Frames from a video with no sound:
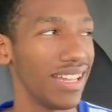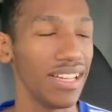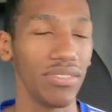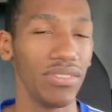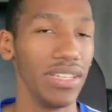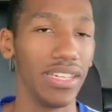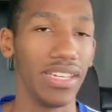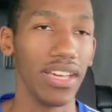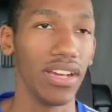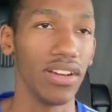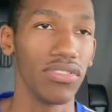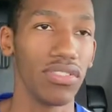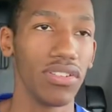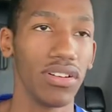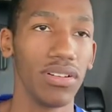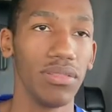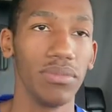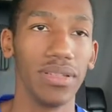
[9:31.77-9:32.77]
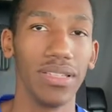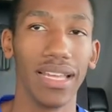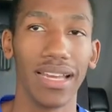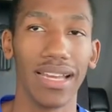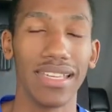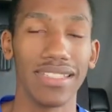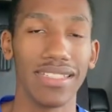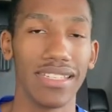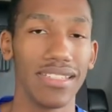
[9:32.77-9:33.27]
really care for him. But
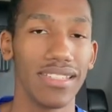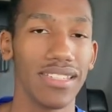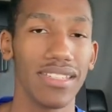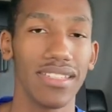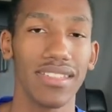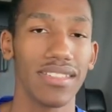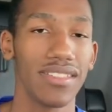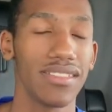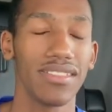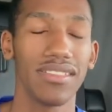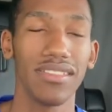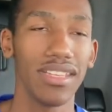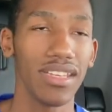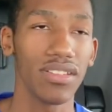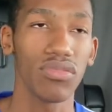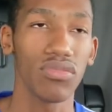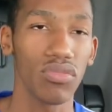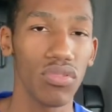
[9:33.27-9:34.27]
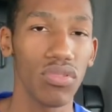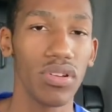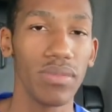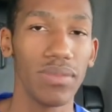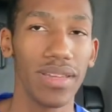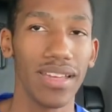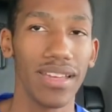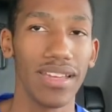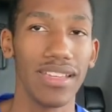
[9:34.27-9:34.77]
like I said, just stick through it,
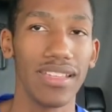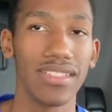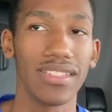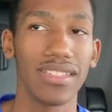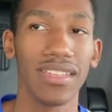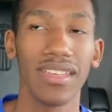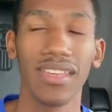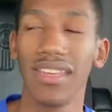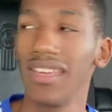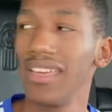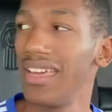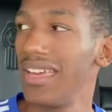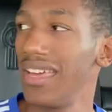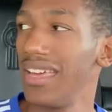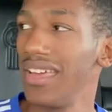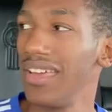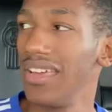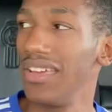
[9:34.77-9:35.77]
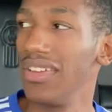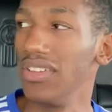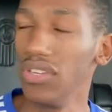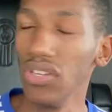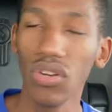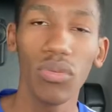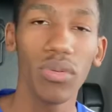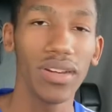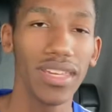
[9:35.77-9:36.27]
because
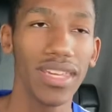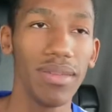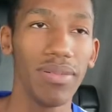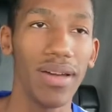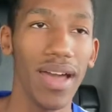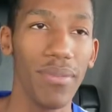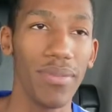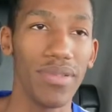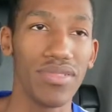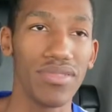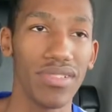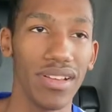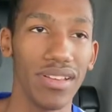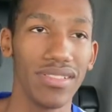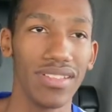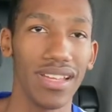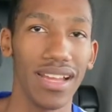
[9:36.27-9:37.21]
you don't want to keep hopping trains.